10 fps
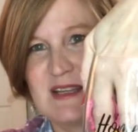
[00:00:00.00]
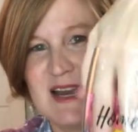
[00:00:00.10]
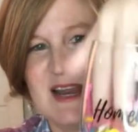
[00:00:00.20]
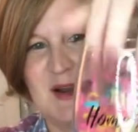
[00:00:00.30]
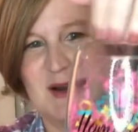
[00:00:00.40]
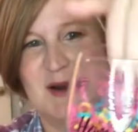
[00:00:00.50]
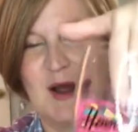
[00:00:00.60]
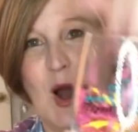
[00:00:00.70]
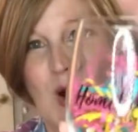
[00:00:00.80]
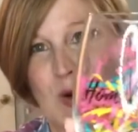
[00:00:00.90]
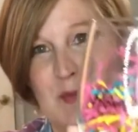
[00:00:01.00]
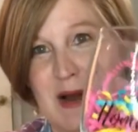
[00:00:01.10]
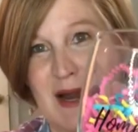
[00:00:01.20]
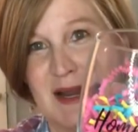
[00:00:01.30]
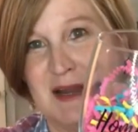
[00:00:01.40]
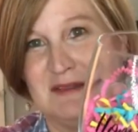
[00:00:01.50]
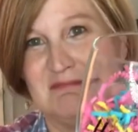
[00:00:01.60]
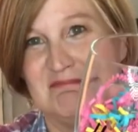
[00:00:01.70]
in here, homebody.